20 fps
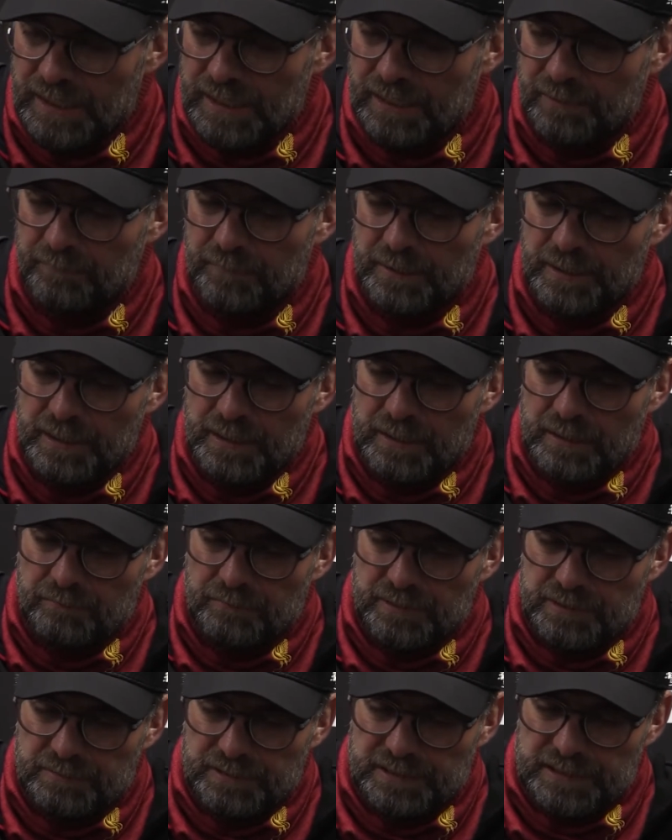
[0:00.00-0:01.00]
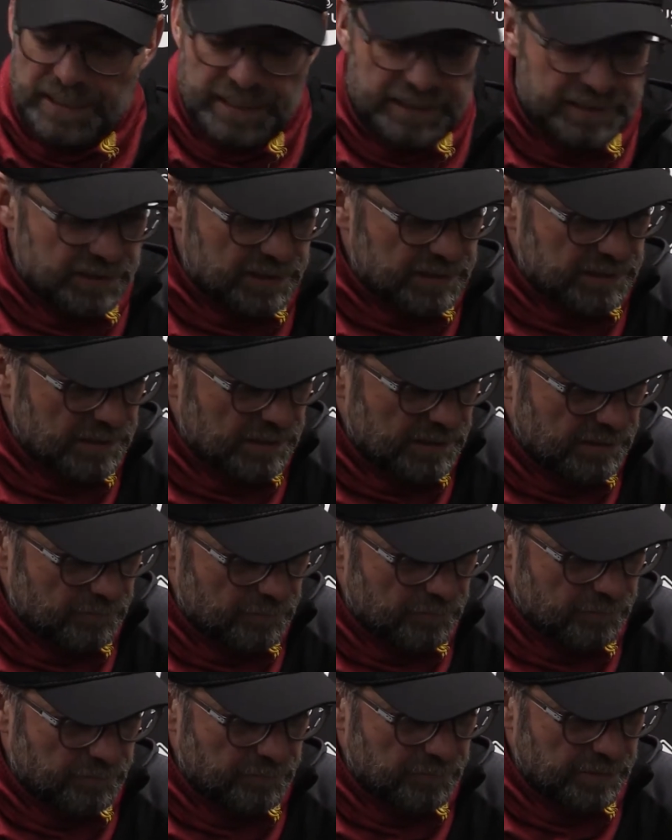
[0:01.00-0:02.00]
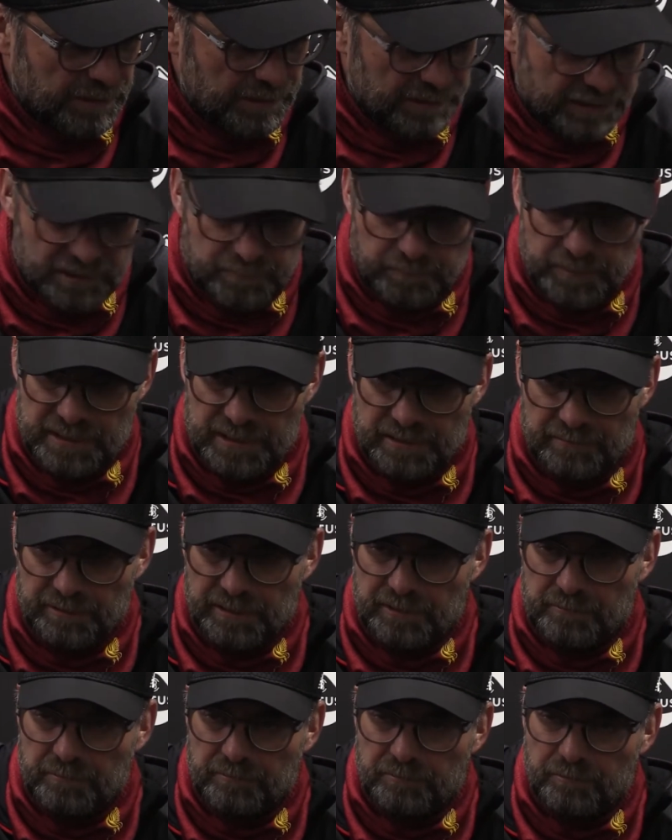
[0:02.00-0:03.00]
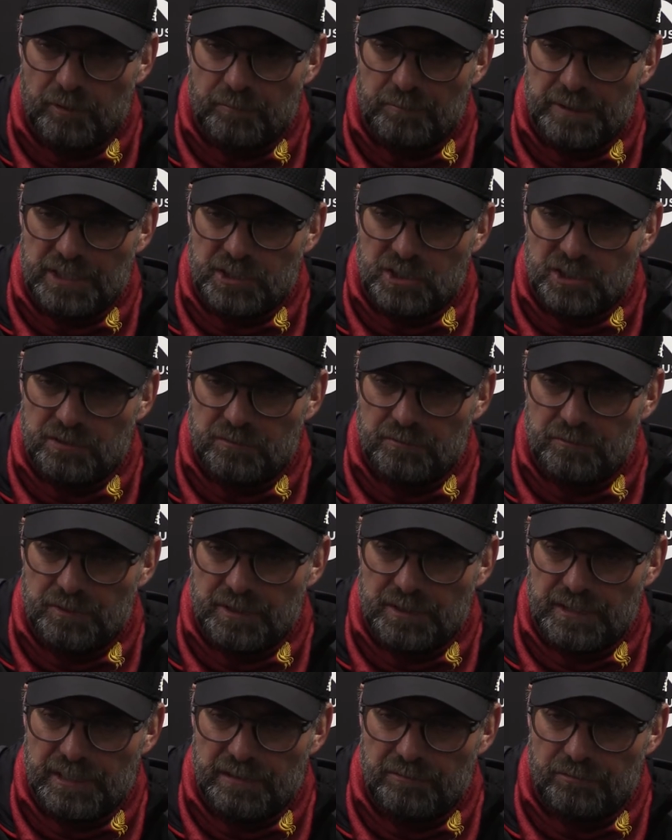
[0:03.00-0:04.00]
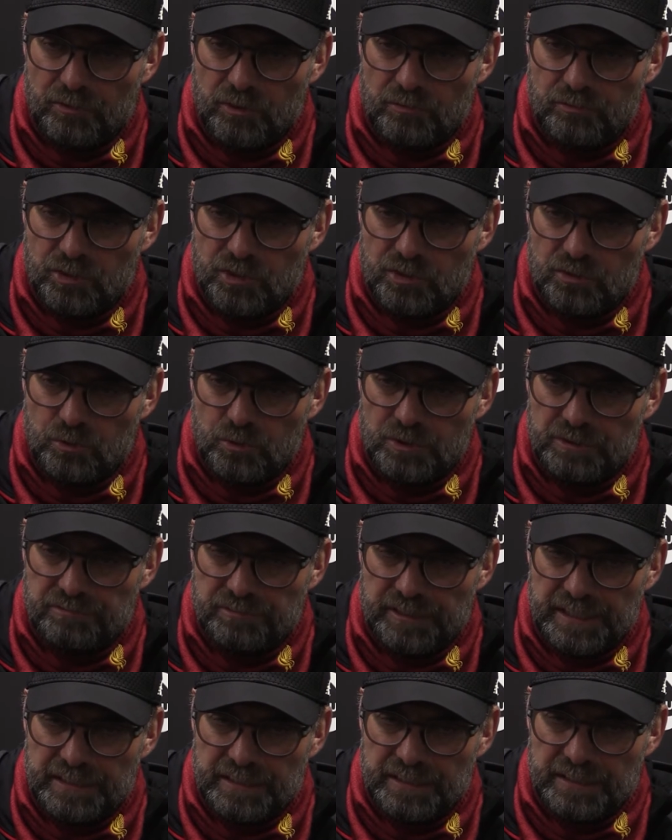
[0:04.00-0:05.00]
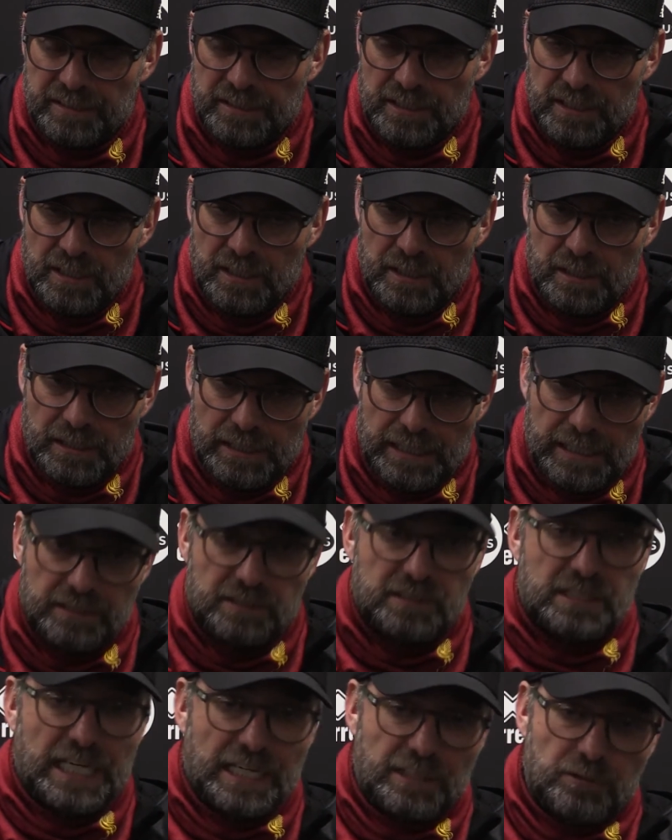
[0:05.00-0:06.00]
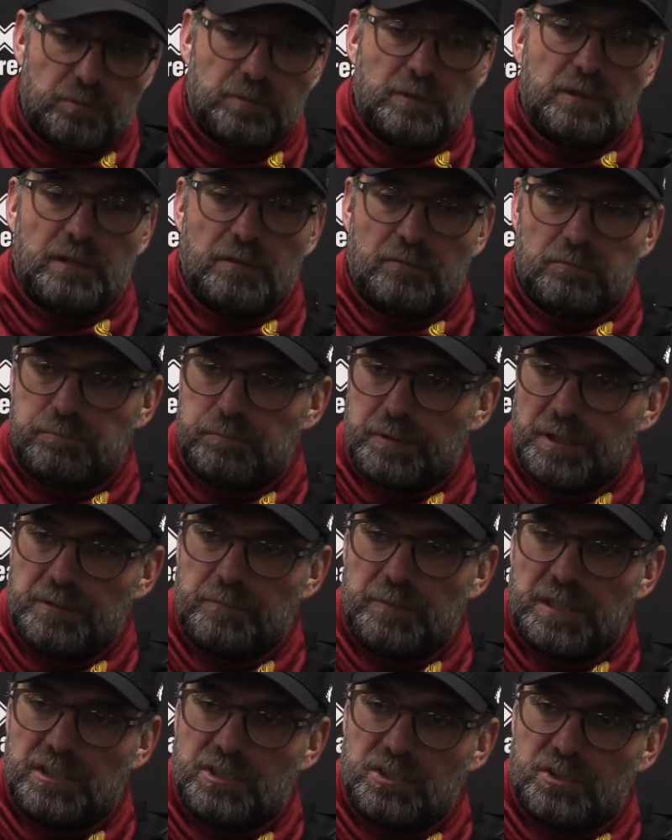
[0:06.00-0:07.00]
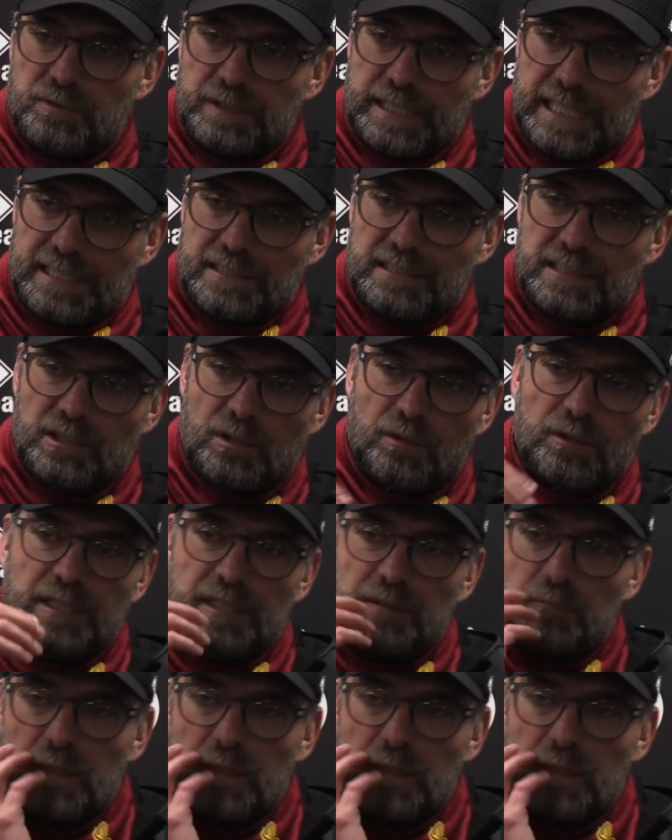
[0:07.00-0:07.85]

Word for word: Um, which we changed um, in this specific formation with their 4-4-2 defending and Cantwell pretty much reacting on